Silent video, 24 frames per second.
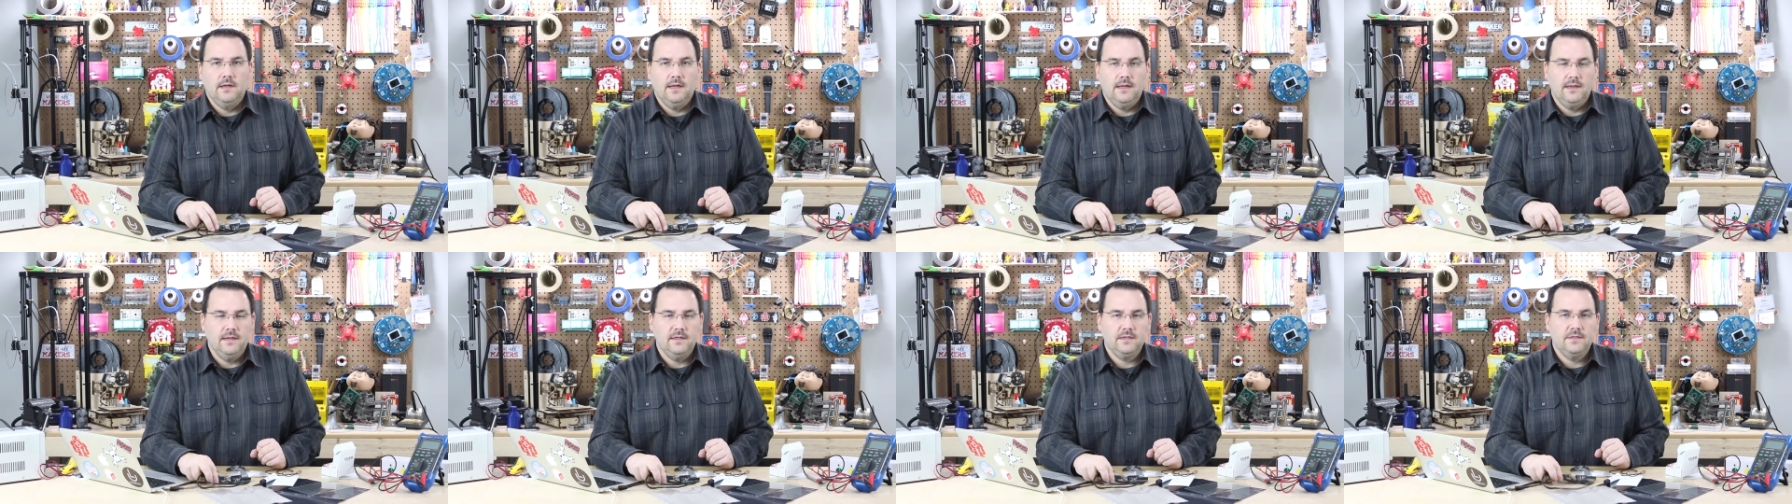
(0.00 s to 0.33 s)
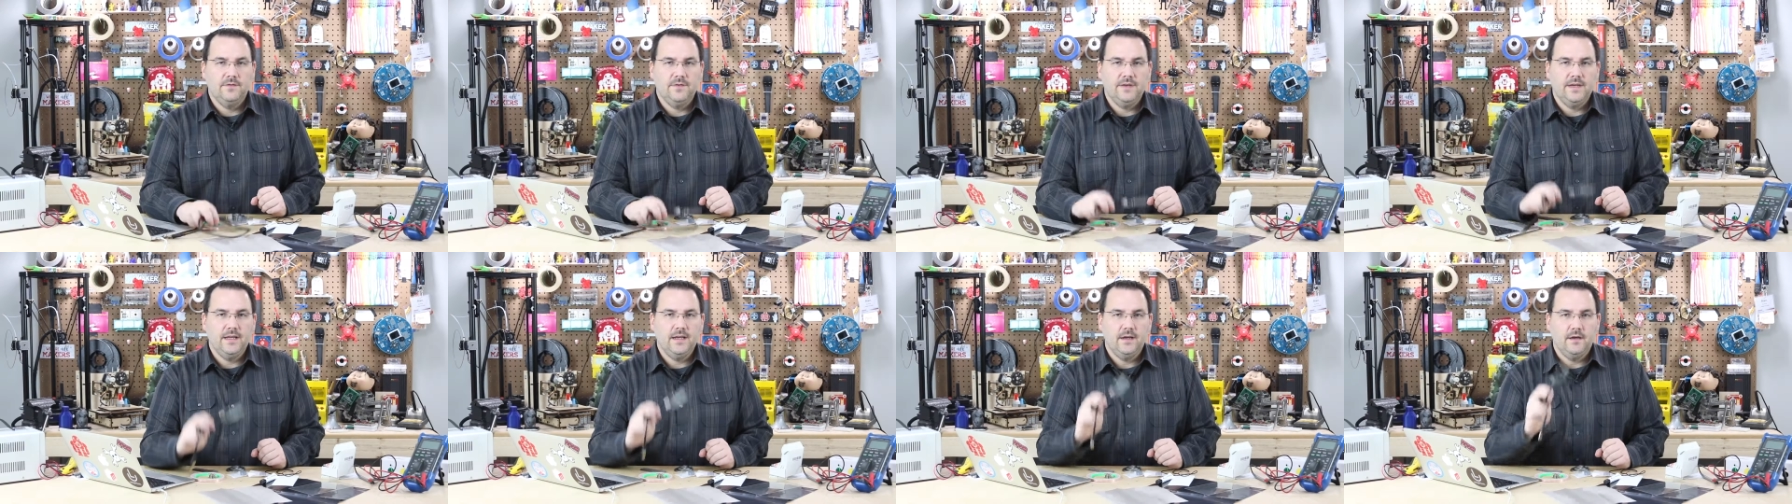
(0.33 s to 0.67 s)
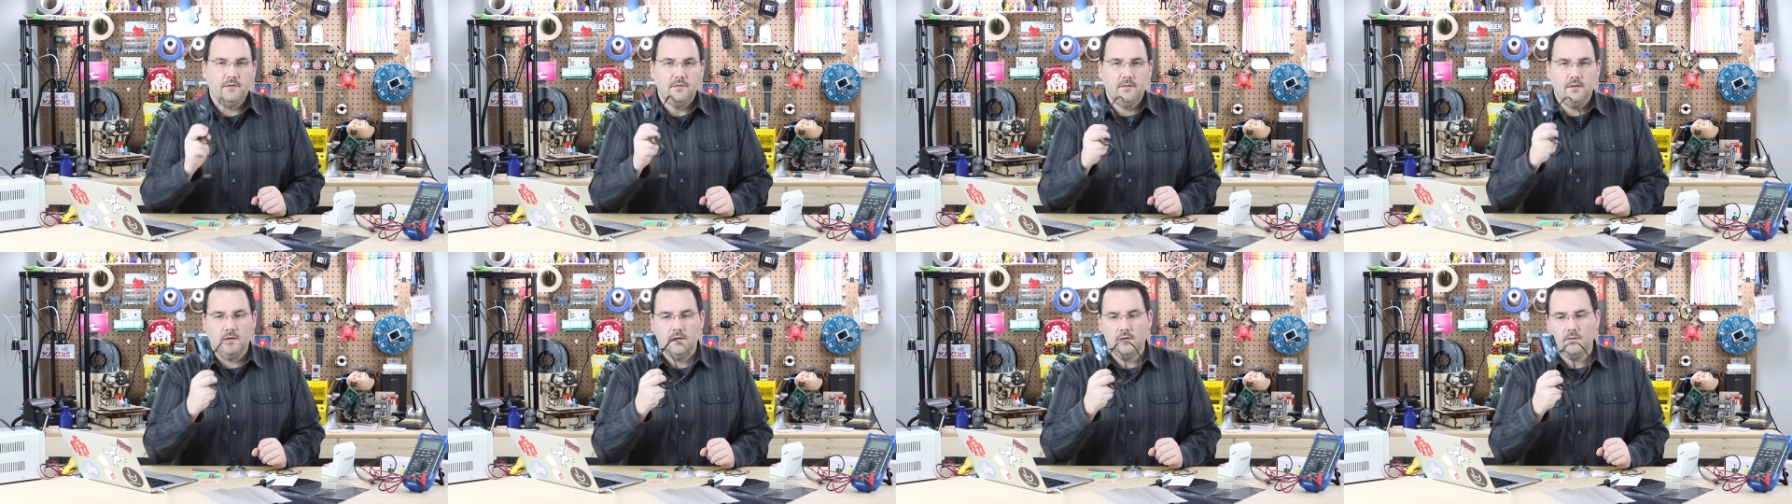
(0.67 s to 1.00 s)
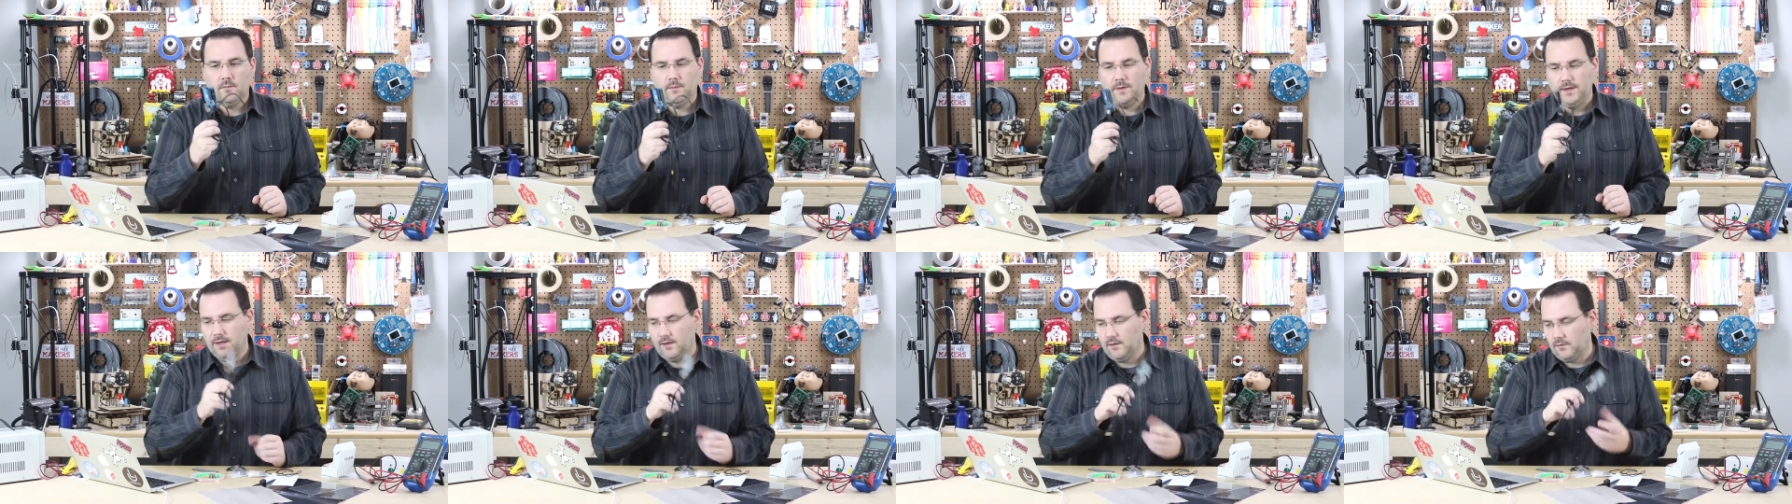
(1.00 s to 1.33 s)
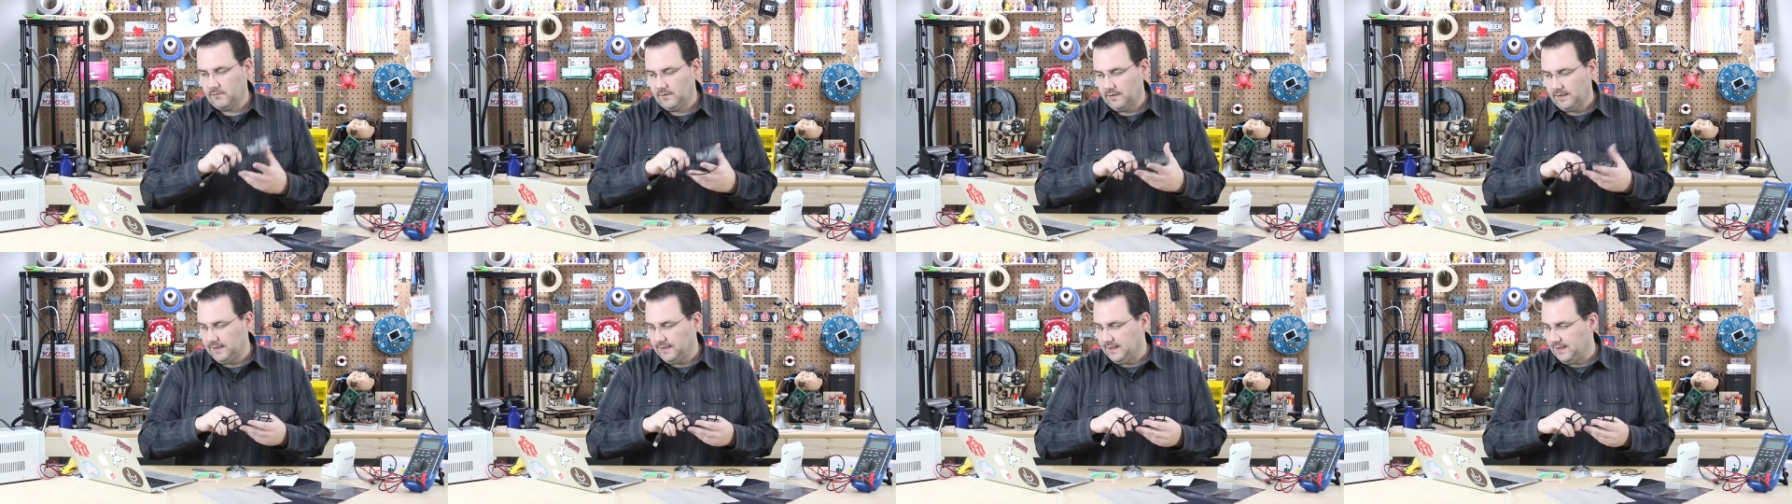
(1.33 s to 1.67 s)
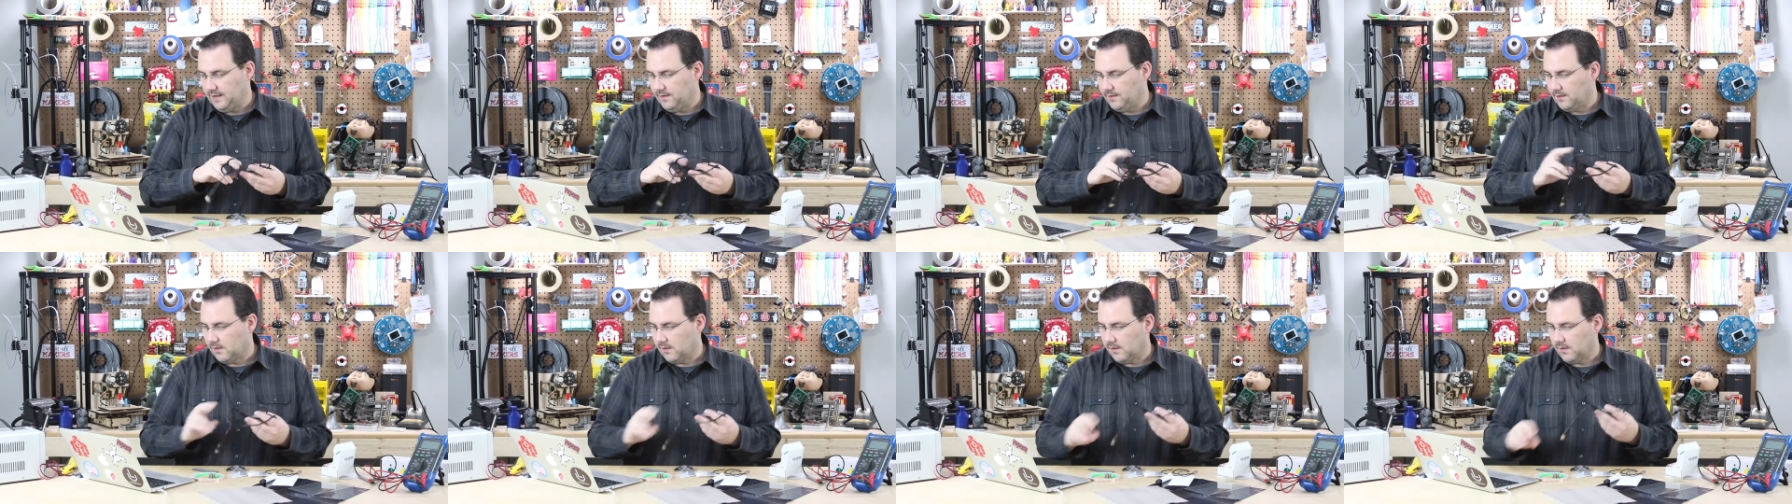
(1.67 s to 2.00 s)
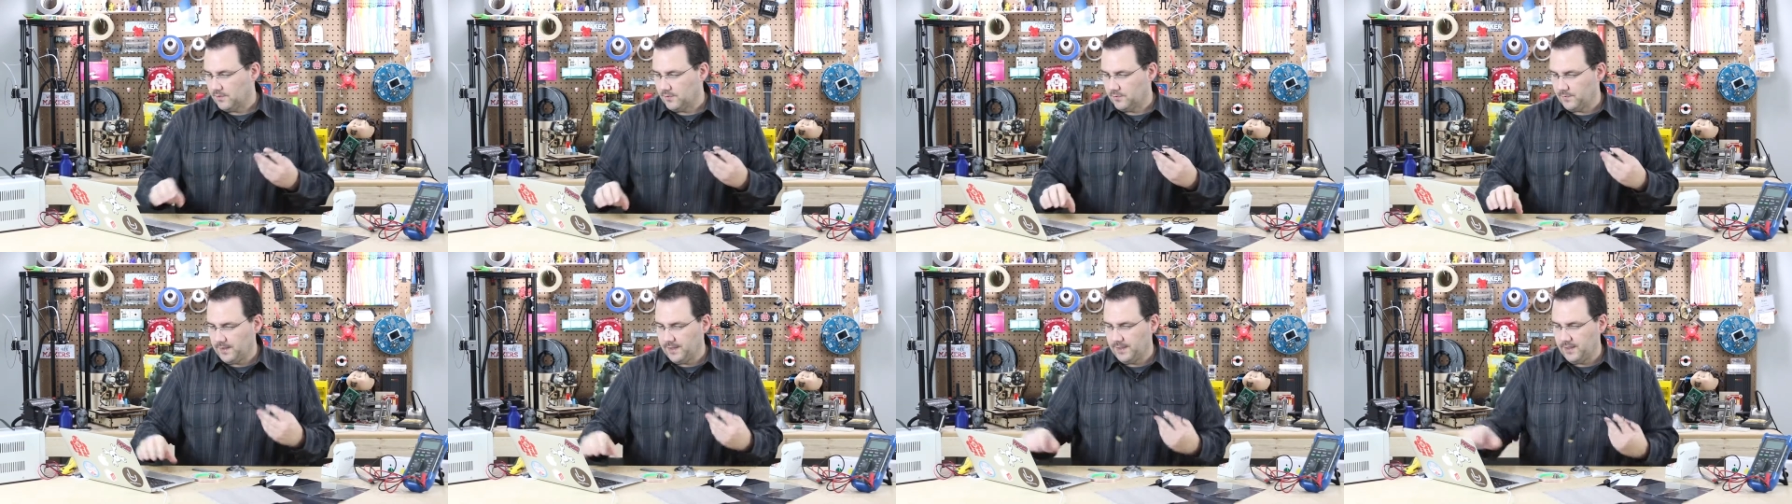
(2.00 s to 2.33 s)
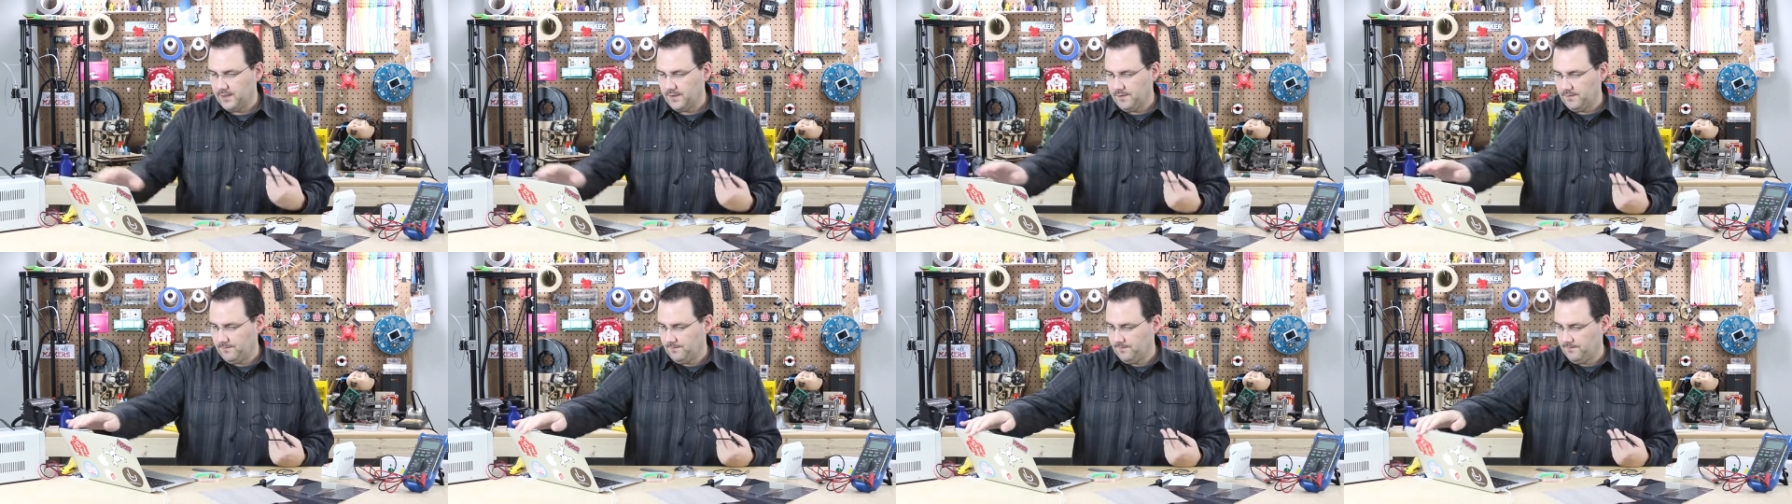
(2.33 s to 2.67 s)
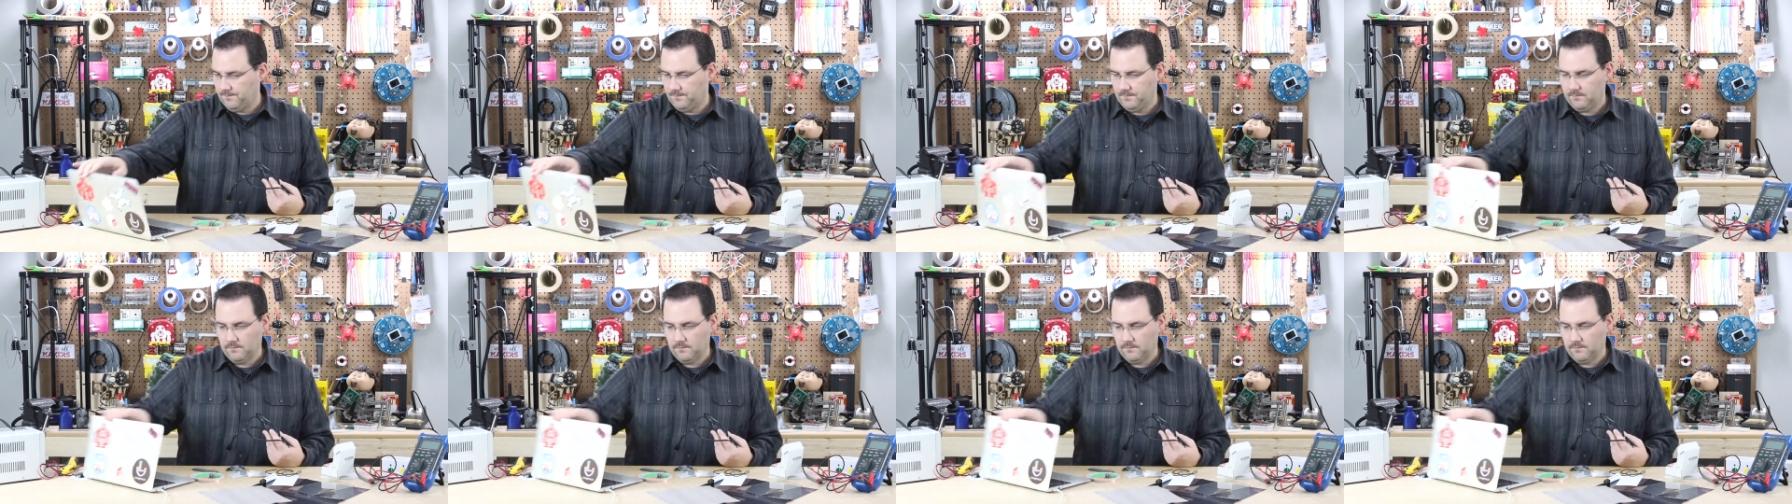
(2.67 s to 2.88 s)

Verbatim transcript: In this video, we don't really need our Arduino.